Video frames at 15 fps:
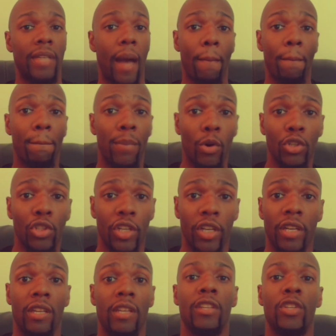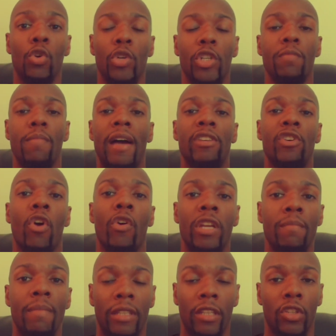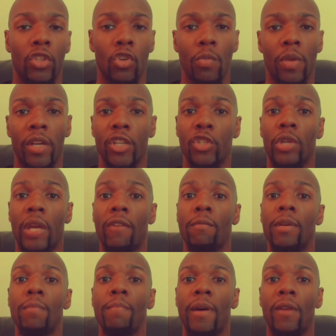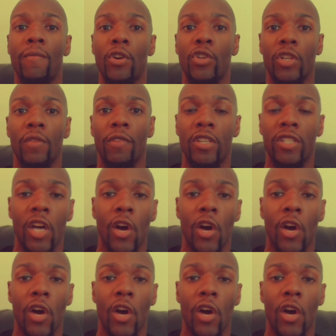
but stop bullshitting and do what your body's already meant to do because you'll never be the better version of